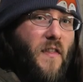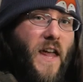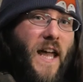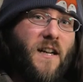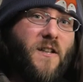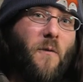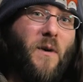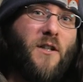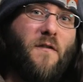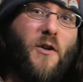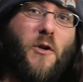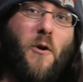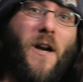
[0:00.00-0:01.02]
thanks so much
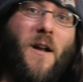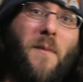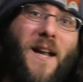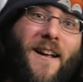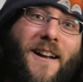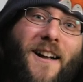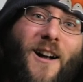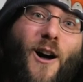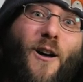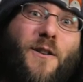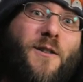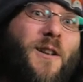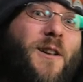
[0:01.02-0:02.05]
for joining me.
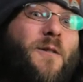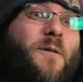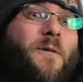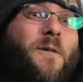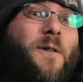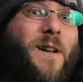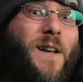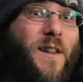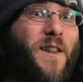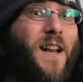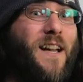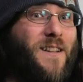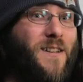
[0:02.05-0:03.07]
I'll see you in
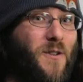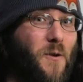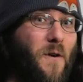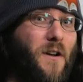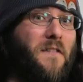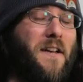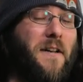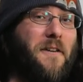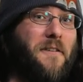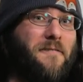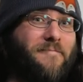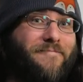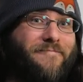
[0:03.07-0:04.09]
the next story video.
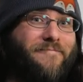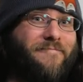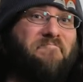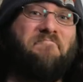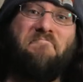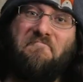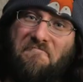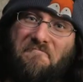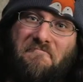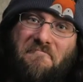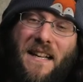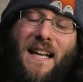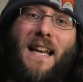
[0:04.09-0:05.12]

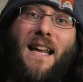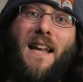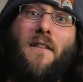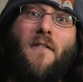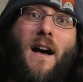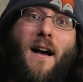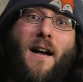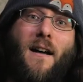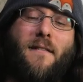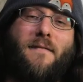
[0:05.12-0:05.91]
Gleva.